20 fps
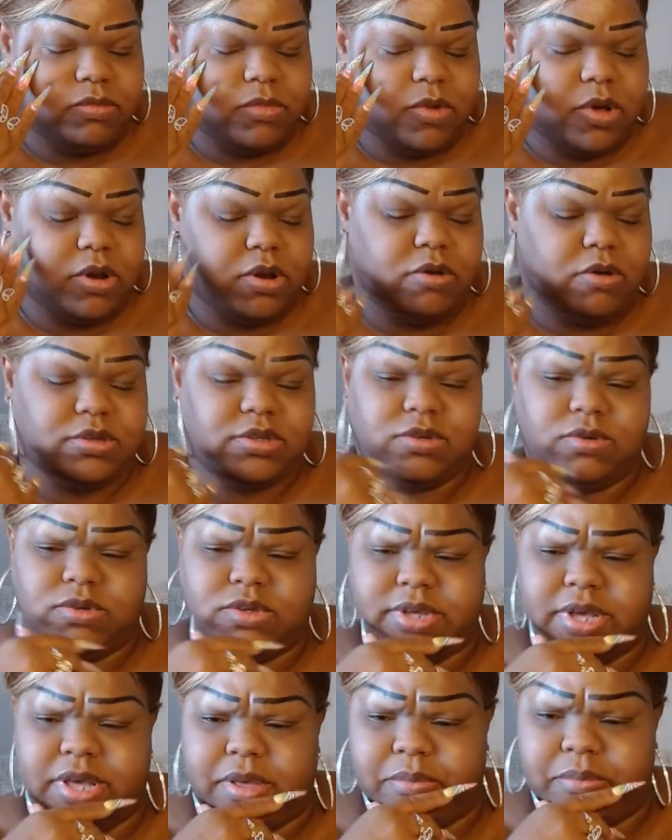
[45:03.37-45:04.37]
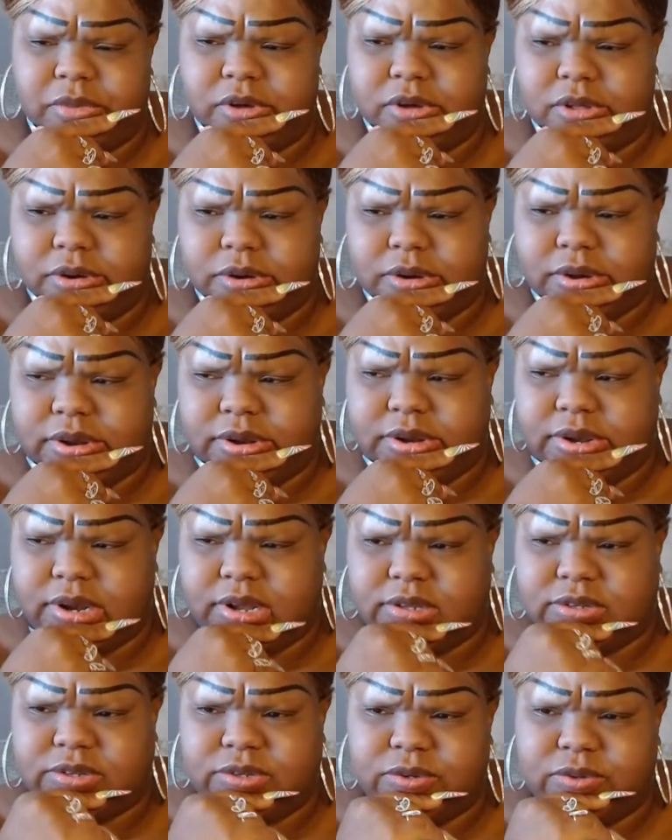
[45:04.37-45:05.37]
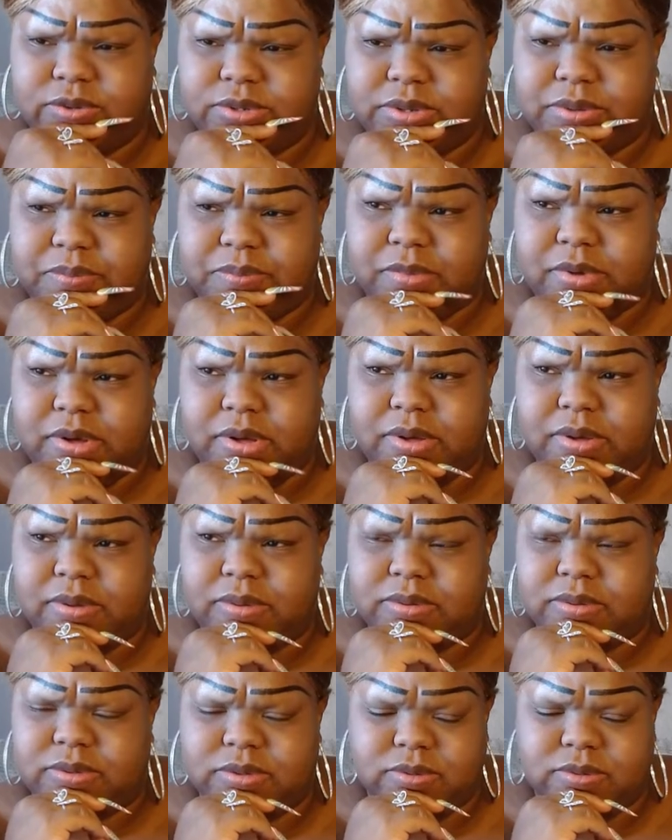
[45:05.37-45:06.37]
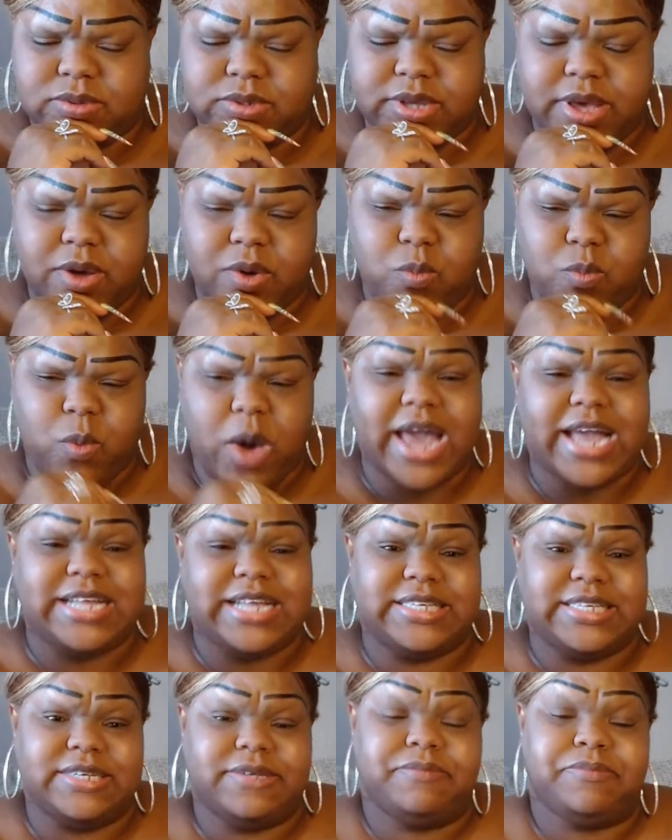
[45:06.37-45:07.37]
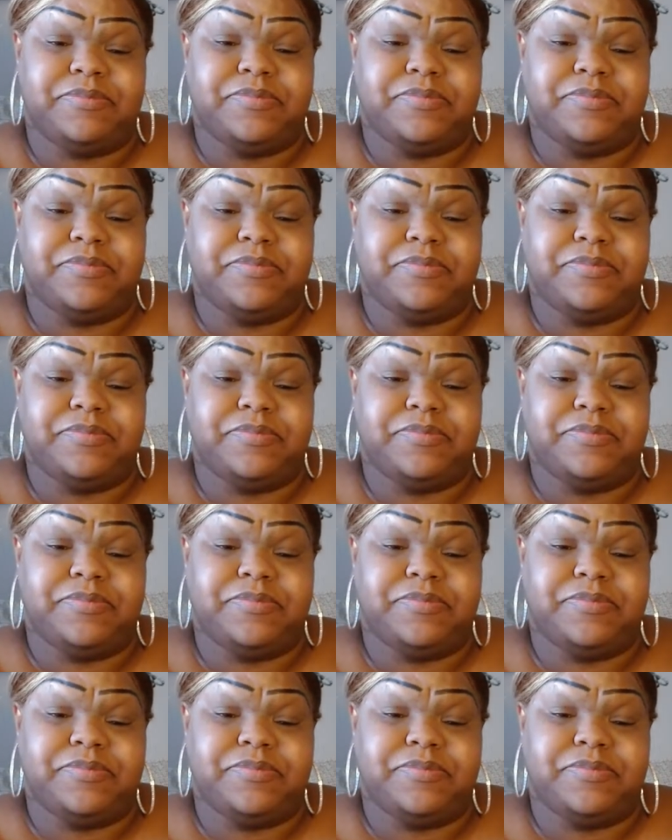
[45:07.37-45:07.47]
i know it's suzanne miller and then it's susan uh, suzanne white